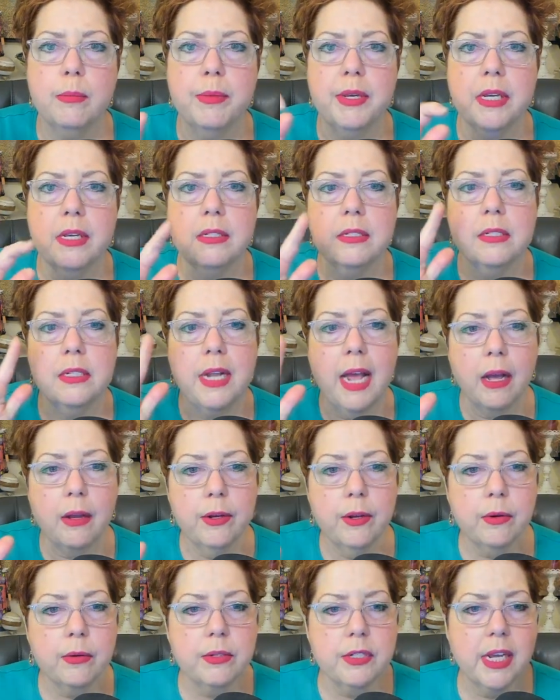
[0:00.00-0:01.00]
because now
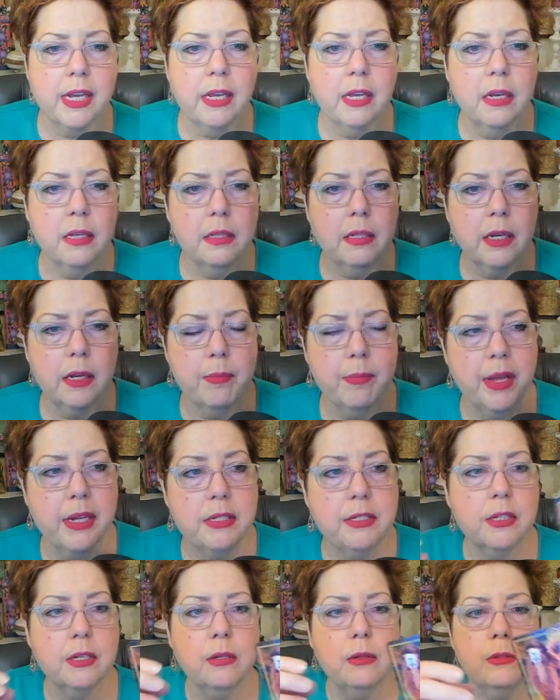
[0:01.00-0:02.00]
you're taking a look at
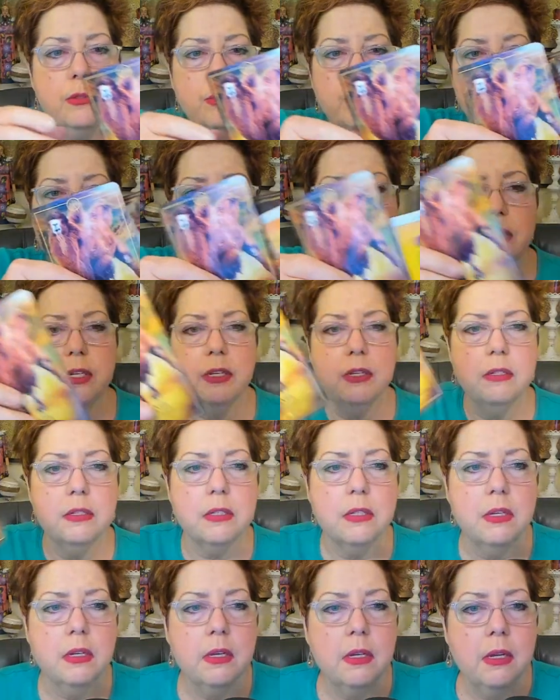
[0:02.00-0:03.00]
pentacles, which is